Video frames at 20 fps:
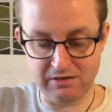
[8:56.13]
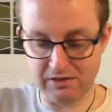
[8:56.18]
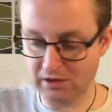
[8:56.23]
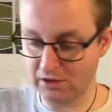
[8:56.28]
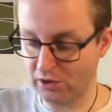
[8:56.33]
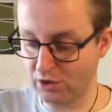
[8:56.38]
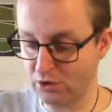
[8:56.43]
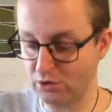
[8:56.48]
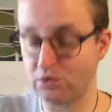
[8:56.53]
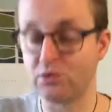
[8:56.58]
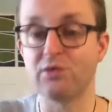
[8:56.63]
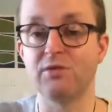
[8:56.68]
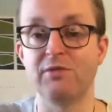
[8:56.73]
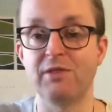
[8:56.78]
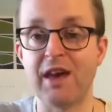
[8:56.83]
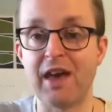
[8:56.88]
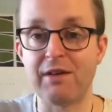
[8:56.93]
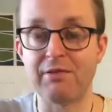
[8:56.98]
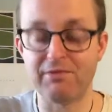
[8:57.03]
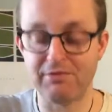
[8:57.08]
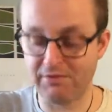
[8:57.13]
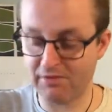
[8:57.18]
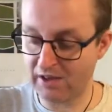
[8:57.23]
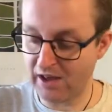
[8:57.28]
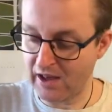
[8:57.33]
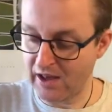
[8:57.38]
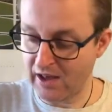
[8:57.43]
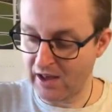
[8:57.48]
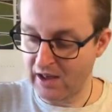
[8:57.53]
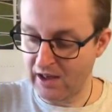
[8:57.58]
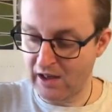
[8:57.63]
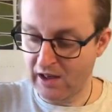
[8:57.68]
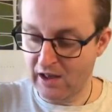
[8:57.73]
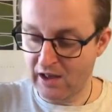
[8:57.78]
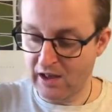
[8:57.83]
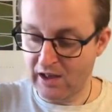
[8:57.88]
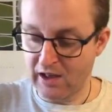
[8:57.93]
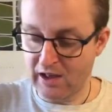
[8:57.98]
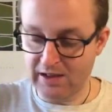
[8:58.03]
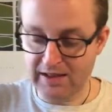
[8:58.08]
good with
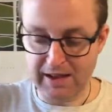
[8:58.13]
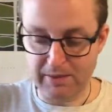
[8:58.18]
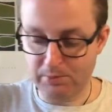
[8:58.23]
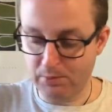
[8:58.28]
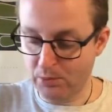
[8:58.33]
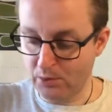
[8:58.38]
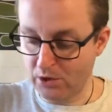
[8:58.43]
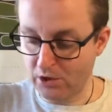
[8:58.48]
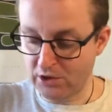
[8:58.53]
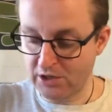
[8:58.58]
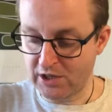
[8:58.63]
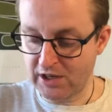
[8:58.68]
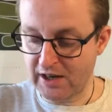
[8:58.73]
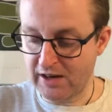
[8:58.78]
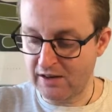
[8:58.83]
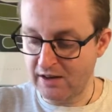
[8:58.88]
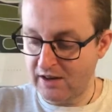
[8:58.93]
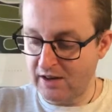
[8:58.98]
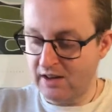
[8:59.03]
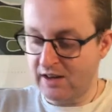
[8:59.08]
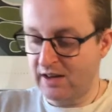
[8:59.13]
tap water.